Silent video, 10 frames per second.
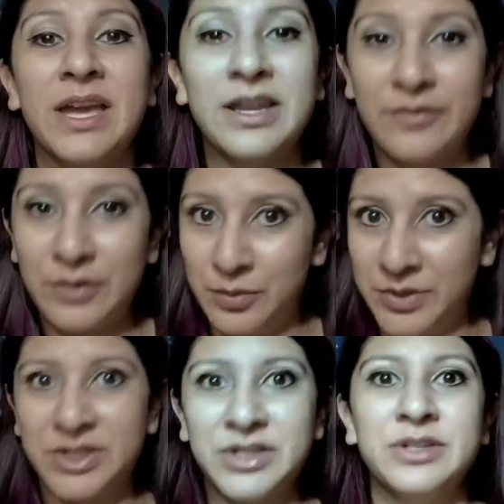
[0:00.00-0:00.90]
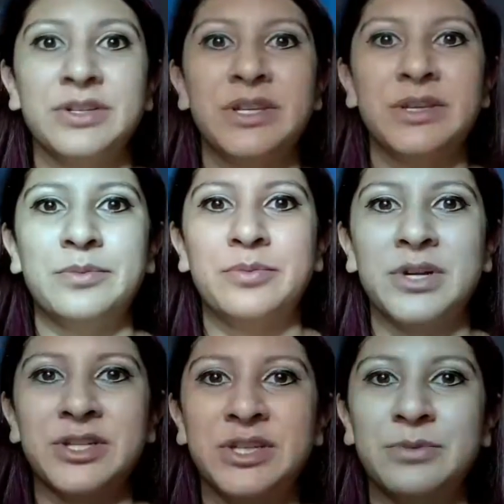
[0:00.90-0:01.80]
And if you wish to keep
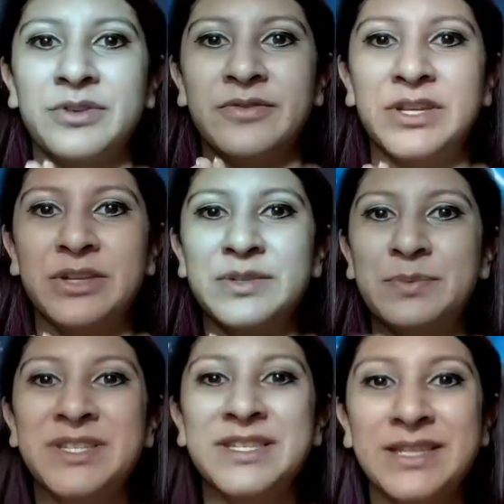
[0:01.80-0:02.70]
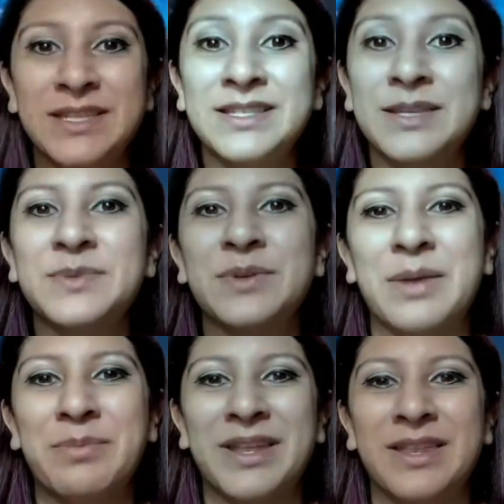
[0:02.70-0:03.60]
watching more videos, please hit the
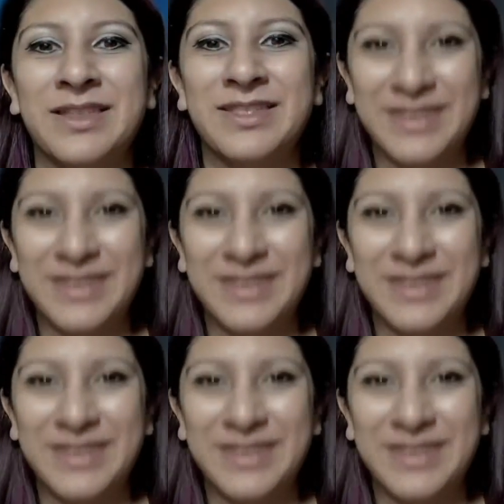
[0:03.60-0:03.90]
subscribe button.